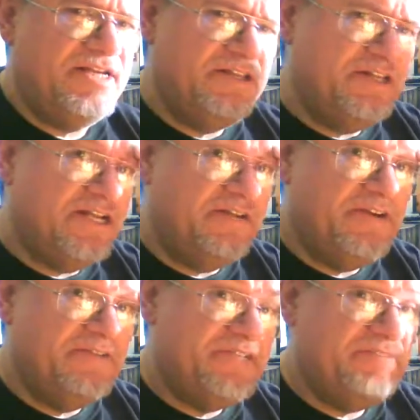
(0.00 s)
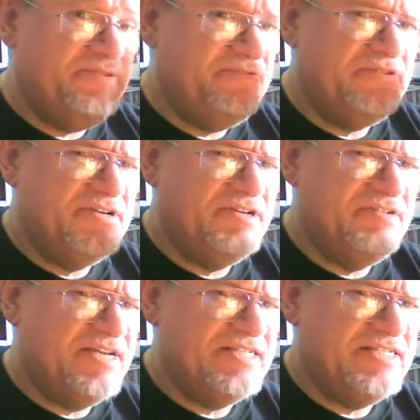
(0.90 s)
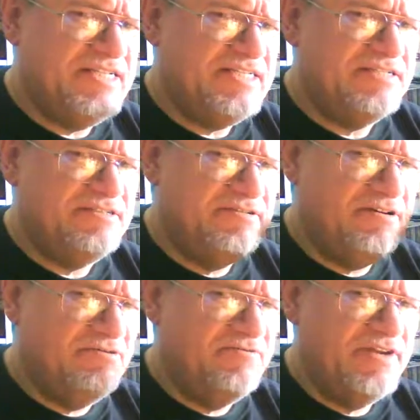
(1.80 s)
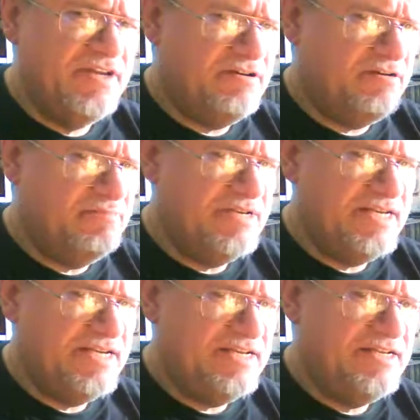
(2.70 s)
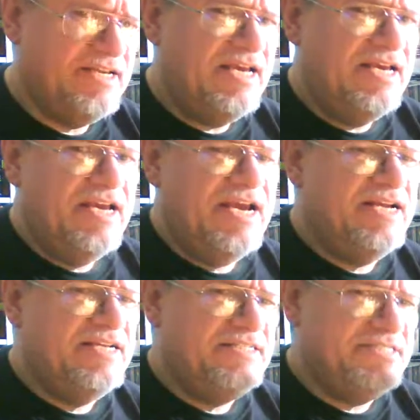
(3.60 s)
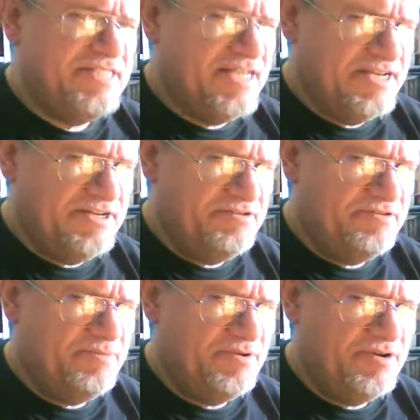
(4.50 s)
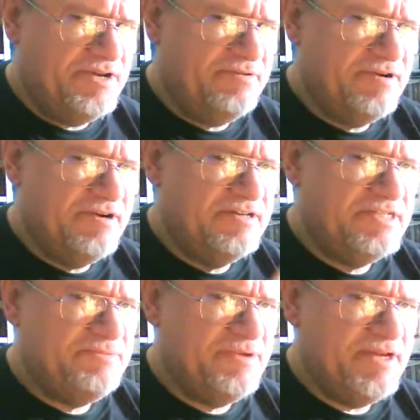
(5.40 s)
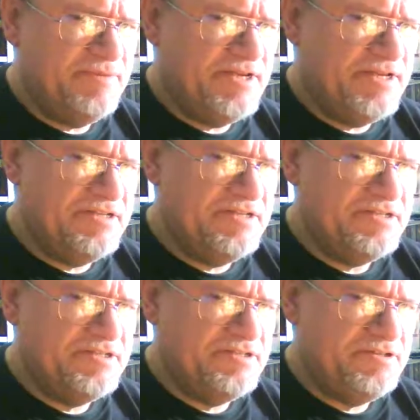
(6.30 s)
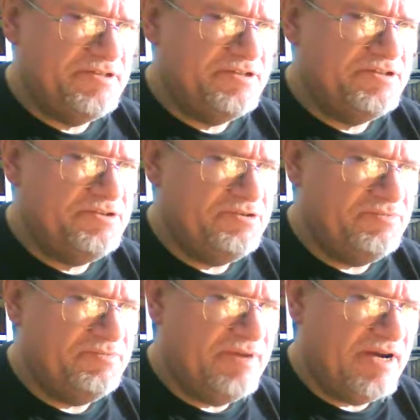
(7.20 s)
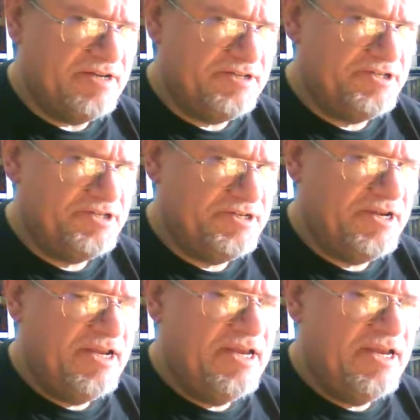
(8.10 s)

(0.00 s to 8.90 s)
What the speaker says: Like I've said before, I don't like teas that are overly complicated, and it's just getting to the point where it's becoming just too much.